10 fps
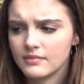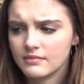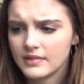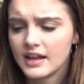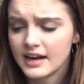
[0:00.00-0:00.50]

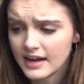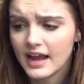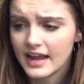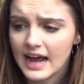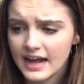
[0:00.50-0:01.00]
and I
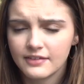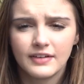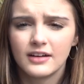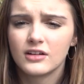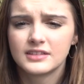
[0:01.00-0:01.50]
had a
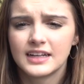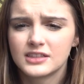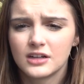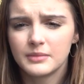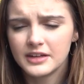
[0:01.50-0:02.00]
fentanyl
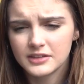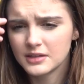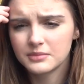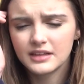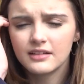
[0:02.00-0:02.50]
test on me or
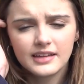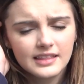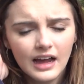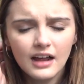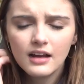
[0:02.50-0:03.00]
something like
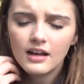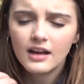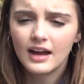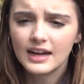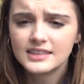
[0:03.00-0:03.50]
that,
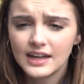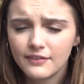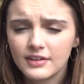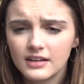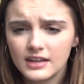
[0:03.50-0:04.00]
I'd
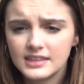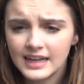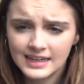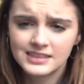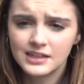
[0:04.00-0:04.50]
definitely
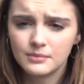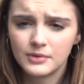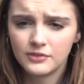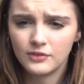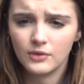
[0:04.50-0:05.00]
test it
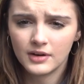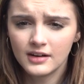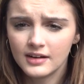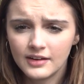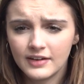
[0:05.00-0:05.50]

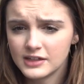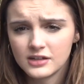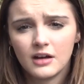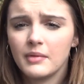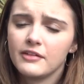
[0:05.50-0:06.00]
before if I
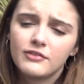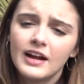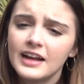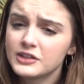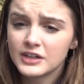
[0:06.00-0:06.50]
saw my
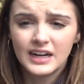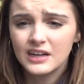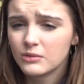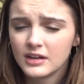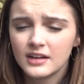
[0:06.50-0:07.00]
friend or
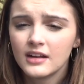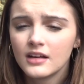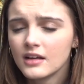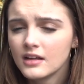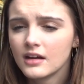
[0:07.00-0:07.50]
anyone
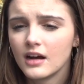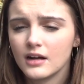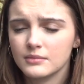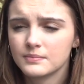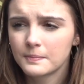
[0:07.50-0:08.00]

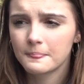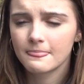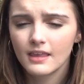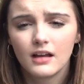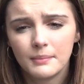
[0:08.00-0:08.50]

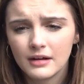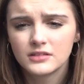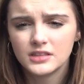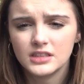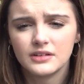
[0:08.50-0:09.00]
about
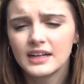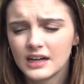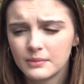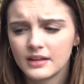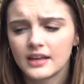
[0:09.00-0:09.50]
to do it, and
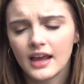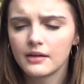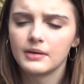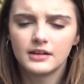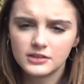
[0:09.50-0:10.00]
I'd be like, hey,
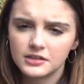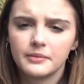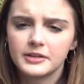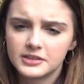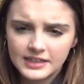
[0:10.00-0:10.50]
wait, let
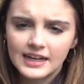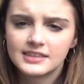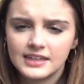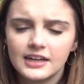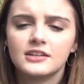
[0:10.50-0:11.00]
me just
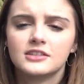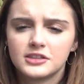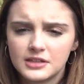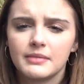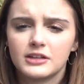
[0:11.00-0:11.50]
test it
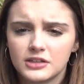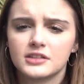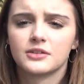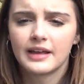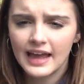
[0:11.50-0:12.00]
just to make sure
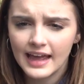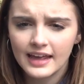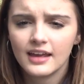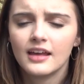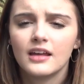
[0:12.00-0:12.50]
it's okay,
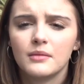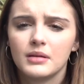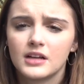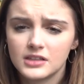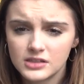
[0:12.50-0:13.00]

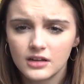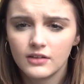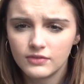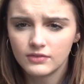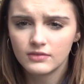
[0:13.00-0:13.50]
because
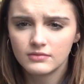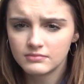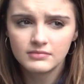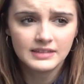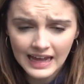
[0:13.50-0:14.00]
of
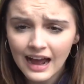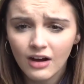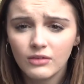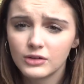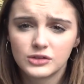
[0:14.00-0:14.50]

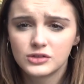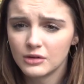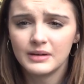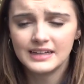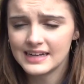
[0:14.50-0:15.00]
now there's so
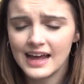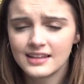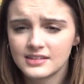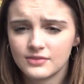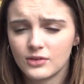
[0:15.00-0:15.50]
many deaths, of